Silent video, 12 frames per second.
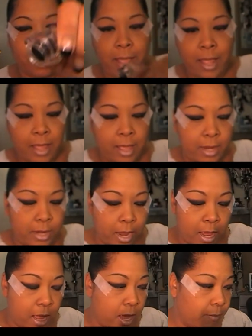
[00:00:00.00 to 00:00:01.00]
And
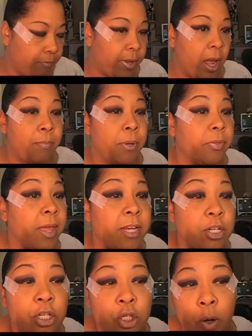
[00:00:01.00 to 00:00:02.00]
um, I put
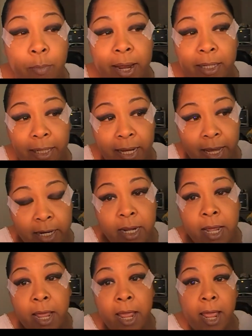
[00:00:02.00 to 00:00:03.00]
that just on my lid
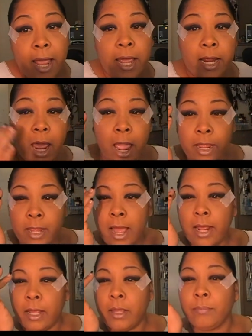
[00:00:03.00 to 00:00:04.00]
and I
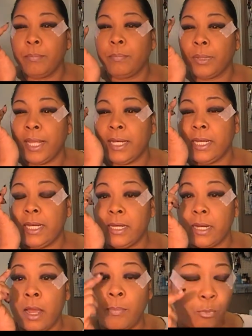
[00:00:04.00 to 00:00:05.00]
kind of blended
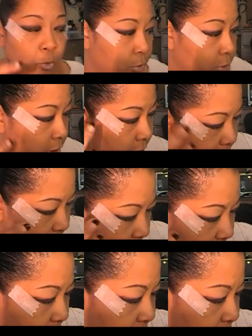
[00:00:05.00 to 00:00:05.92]
it upwards to kind of